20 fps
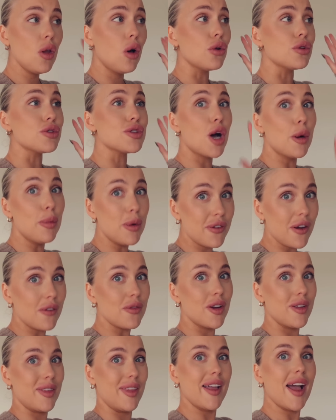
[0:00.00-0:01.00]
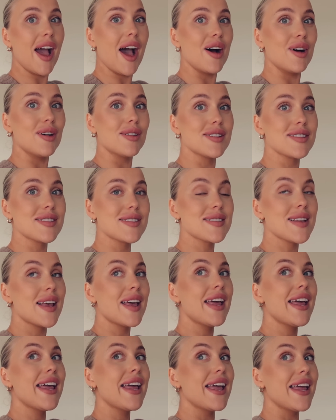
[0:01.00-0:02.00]
on top of everything else
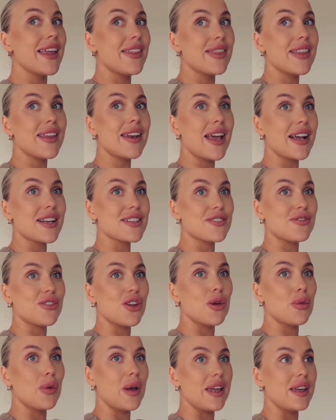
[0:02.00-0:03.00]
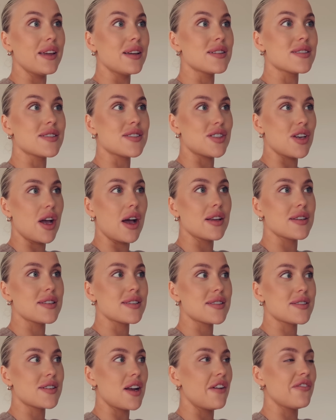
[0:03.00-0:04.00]
in the next few weeks
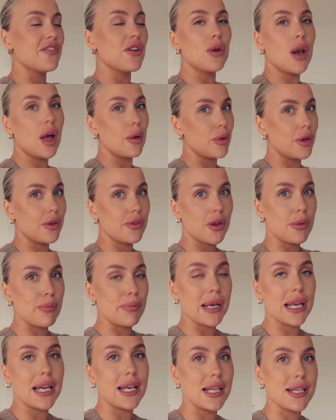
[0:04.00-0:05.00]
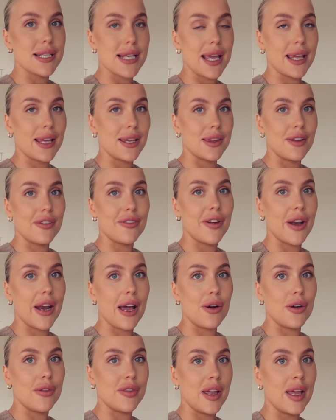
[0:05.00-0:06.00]
just, I feel like, would have completely taken the fun
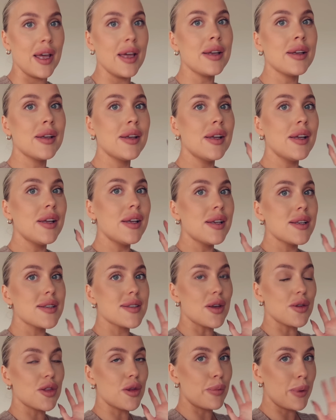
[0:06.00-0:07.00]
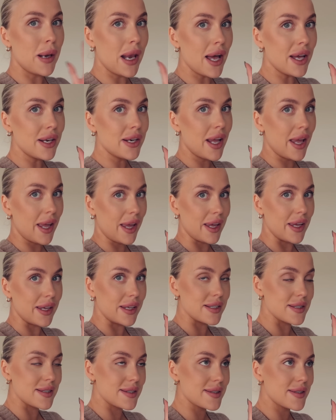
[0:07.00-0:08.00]
out of it. So the plan
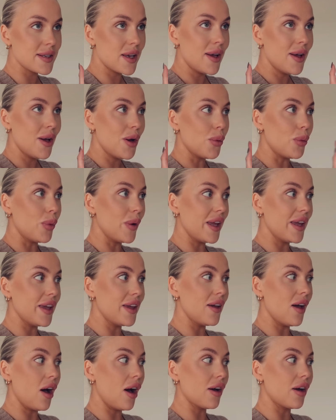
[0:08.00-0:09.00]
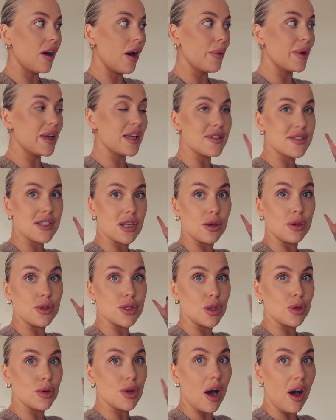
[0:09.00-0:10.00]
is we are going to
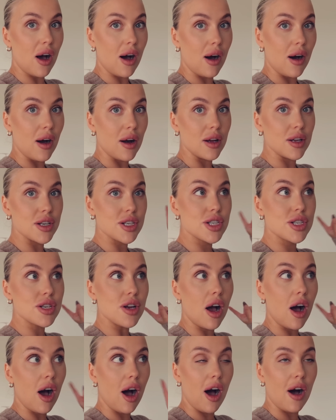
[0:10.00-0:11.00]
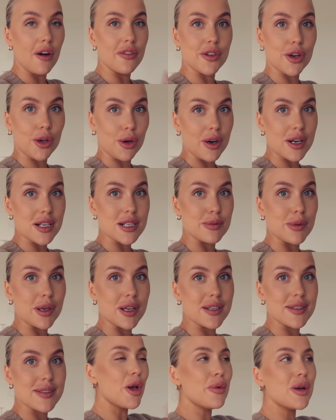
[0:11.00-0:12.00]
do the arch after
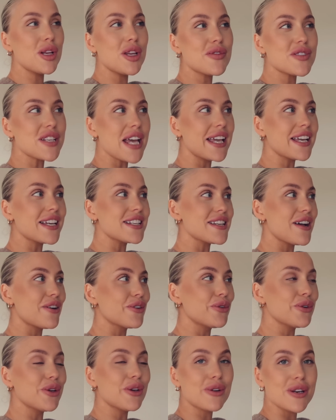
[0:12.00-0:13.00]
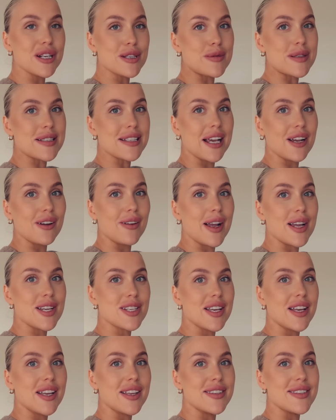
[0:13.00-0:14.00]
Christmas. You know when you've taken down all your Christmas
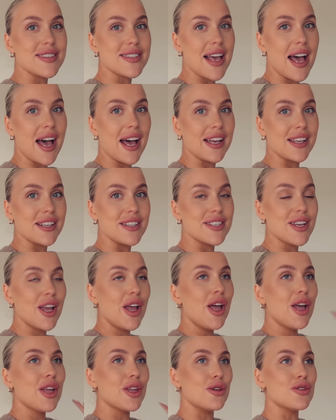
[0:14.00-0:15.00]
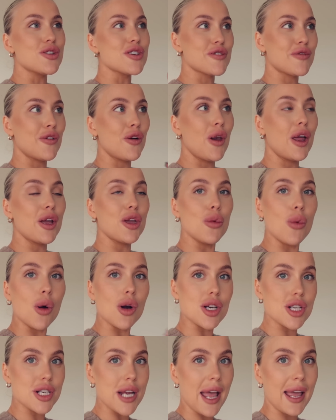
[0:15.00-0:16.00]
decorations and you just feel like you
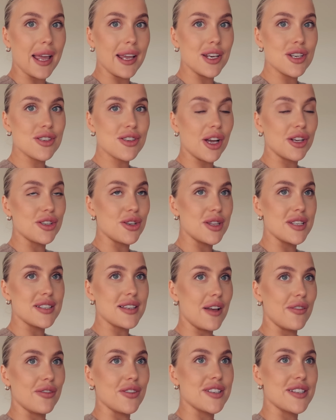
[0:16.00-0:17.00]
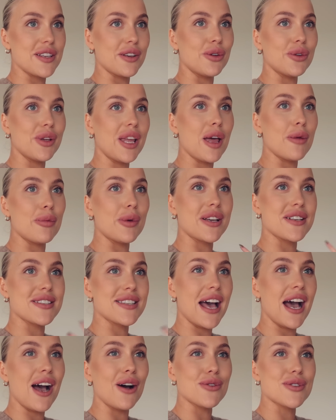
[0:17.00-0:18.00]
want change? I do this every single year because
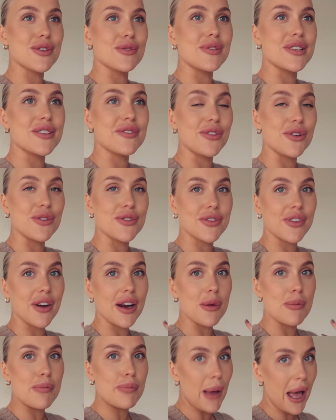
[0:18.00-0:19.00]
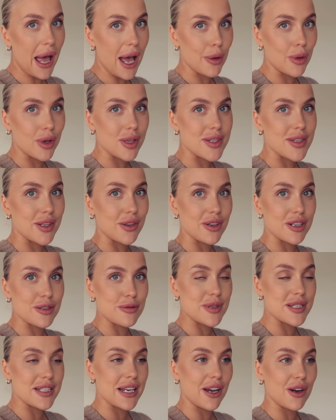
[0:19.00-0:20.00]
the house always feels very bare once the
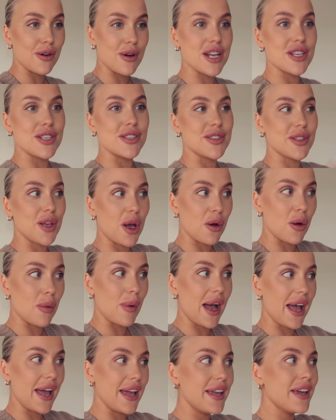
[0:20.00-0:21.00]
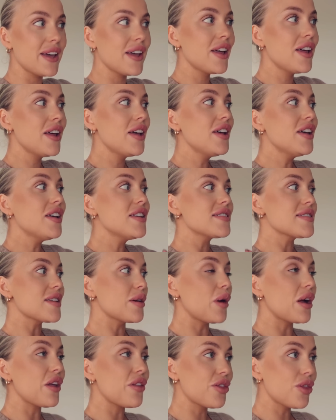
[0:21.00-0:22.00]
Christmas decorations go away.
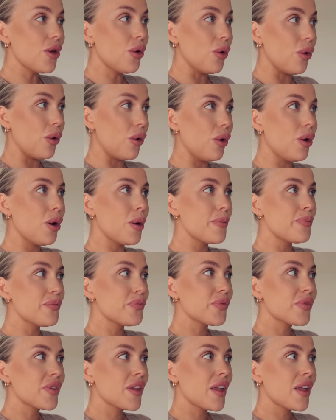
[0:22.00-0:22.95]
So I thought